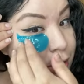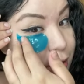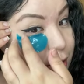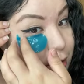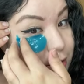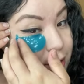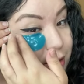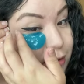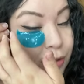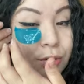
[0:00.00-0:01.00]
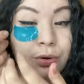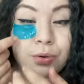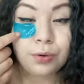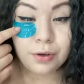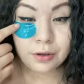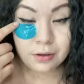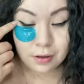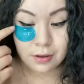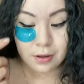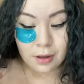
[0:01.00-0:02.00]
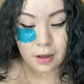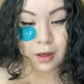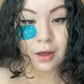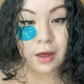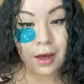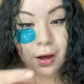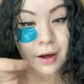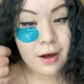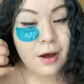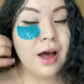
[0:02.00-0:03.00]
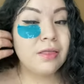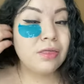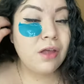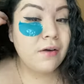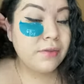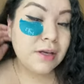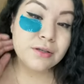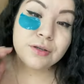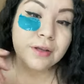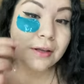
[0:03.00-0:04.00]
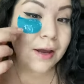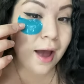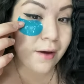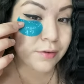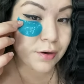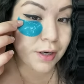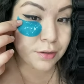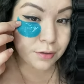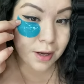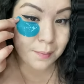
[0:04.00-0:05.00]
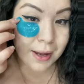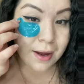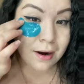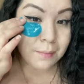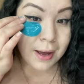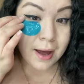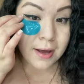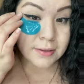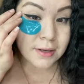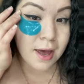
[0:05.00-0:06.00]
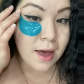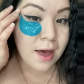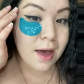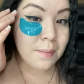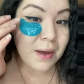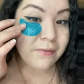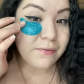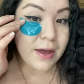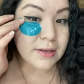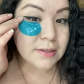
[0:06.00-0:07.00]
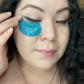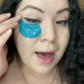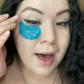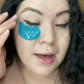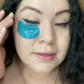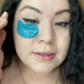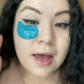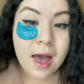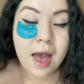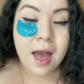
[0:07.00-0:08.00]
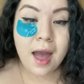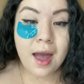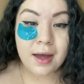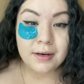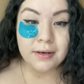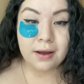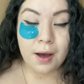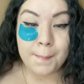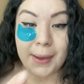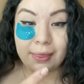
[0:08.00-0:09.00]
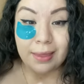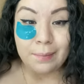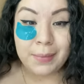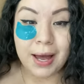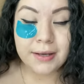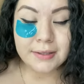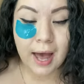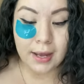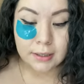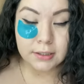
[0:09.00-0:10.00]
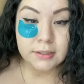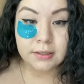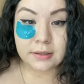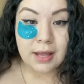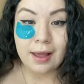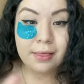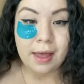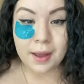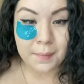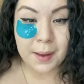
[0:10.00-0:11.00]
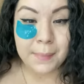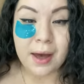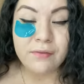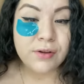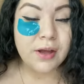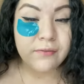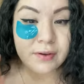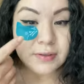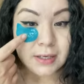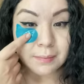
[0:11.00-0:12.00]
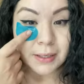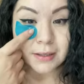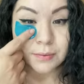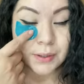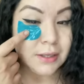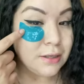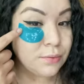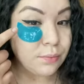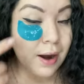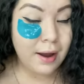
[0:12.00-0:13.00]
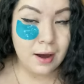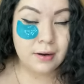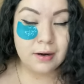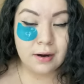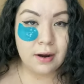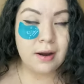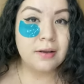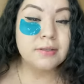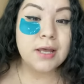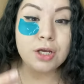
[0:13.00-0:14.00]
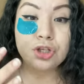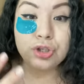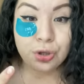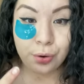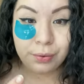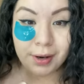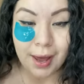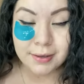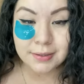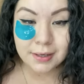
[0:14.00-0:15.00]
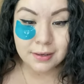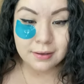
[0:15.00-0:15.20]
It is nice and cool. I love these. So then like after I do like my hair mask and my face mask and my lip mask, I can just like lay in my bed for like 15 minutes with these right under and it's like so relaxing.